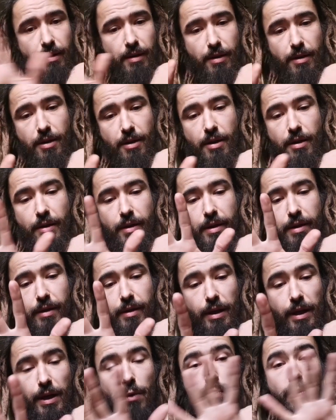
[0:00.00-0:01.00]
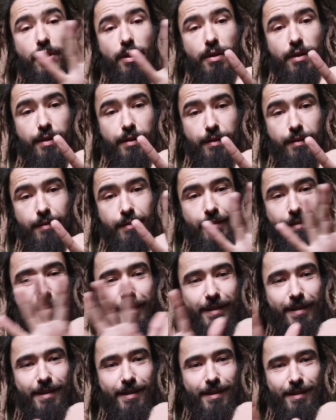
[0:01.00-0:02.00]
are equal in
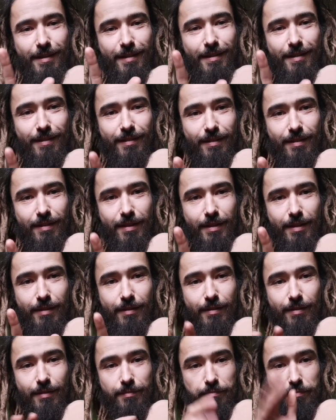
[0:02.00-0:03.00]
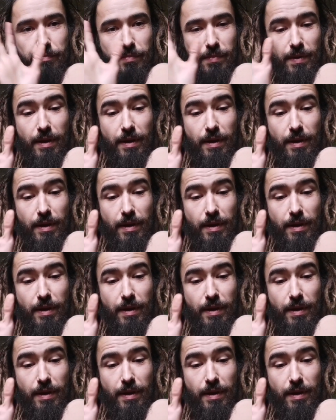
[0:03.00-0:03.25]
in in